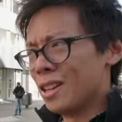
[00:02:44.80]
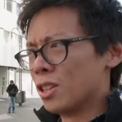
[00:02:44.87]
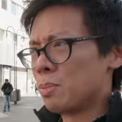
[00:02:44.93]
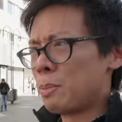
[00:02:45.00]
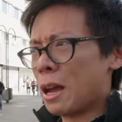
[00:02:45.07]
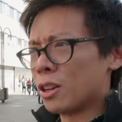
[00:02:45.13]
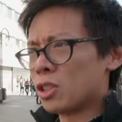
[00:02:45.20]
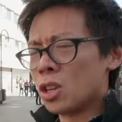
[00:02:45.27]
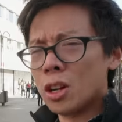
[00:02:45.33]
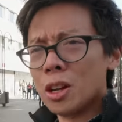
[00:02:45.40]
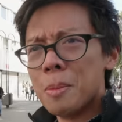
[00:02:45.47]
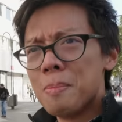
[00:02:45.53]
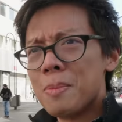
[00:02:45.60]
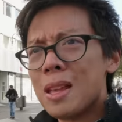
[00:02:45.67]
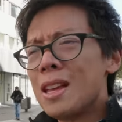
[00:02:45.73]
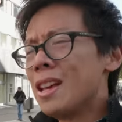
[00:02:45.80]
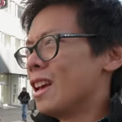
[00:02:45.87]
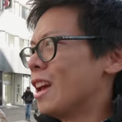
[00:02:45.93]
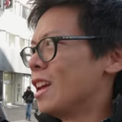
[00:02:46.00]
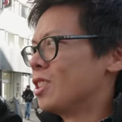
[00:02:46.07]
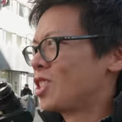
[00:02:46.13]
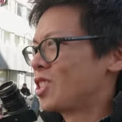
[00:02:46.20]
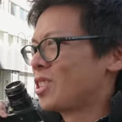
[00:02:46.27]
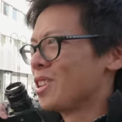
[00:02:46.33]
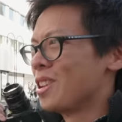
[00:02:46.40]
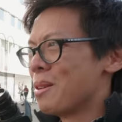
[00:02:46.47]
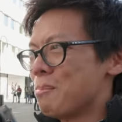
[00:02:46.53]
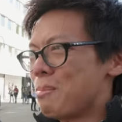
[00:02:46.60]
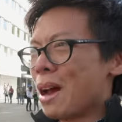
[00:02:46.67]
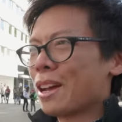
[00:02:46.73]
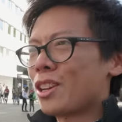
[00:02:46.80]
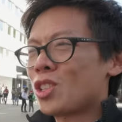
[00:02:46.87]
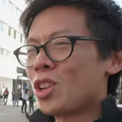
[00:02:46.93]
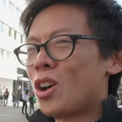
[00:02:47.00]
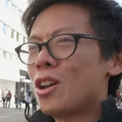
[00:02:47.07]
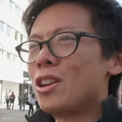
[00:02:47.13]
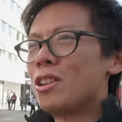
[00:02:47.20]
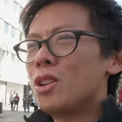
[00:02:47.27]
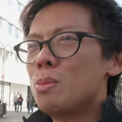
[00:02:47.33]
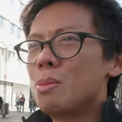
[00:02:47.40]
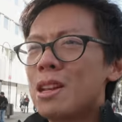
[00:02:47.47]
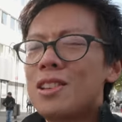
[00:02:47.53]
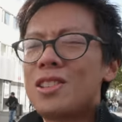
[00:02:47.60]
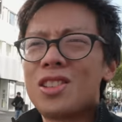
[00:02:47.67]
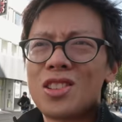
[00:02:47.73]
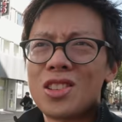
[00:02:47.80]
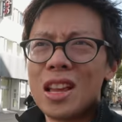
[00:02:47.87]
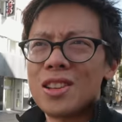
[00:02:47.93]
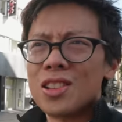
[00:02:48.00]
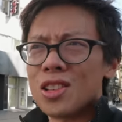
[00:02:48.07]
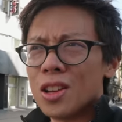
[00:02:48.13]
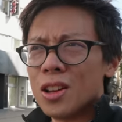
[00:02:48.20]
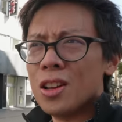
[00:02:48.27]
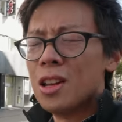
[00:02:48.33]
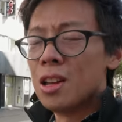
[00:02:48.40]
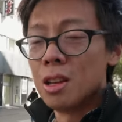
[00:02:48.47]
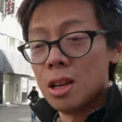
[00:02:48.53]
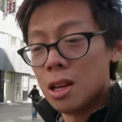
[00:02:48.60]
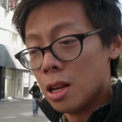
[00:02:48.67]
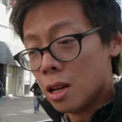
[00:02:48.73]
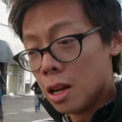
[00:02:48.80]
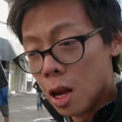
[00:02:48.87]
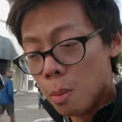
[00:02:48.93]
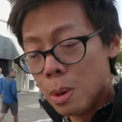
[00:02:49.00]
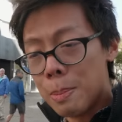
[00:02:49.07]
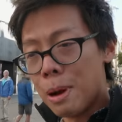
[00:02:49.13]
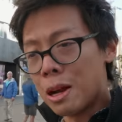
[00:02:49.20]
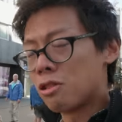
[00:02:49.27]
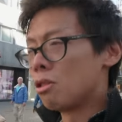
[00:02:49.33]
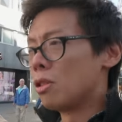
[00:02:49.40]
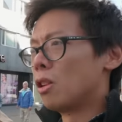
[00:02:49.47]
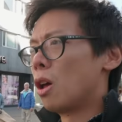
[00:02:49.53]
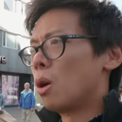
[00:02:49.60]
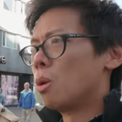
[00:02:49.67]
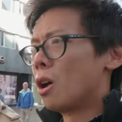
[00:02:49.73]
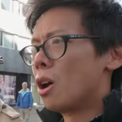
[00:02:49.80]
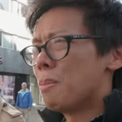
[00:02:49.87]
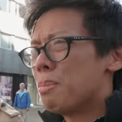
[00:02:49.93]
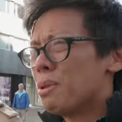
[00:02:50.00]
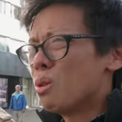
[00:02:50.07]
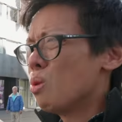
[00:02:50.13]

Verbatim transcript: inspector, it's backside illuminated sensor. It'll be better at low light, but